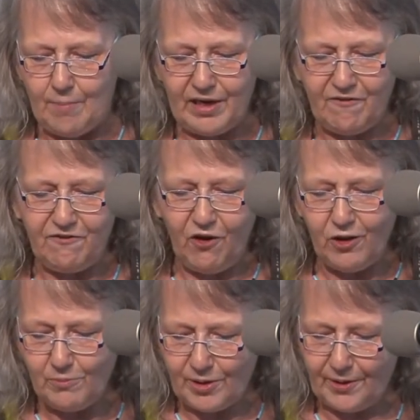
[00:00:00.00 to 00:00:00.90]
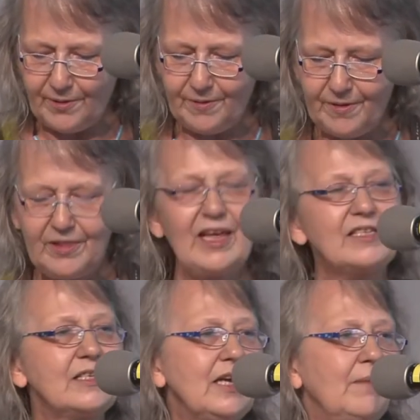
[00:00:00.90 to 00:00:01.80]
But a fulmar
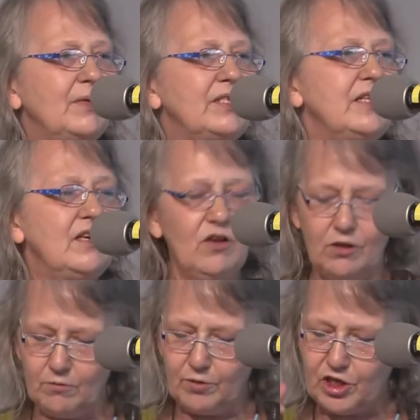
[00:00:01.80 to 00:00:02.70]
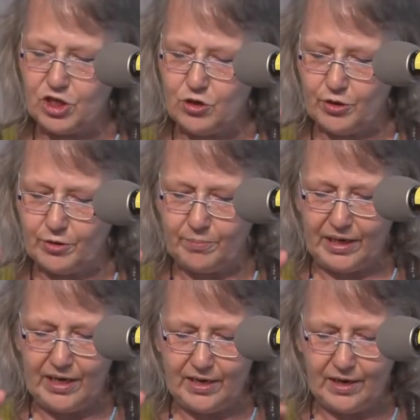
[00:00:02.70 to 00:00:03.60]
that's a type of seagull with a shorter
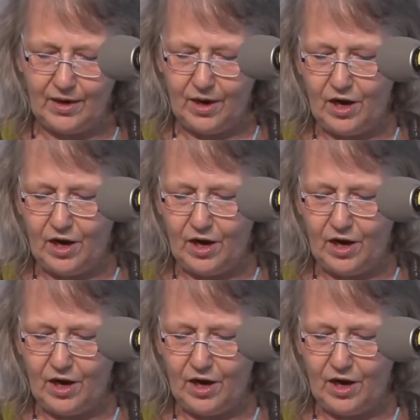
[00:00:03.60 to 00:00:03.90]
beak,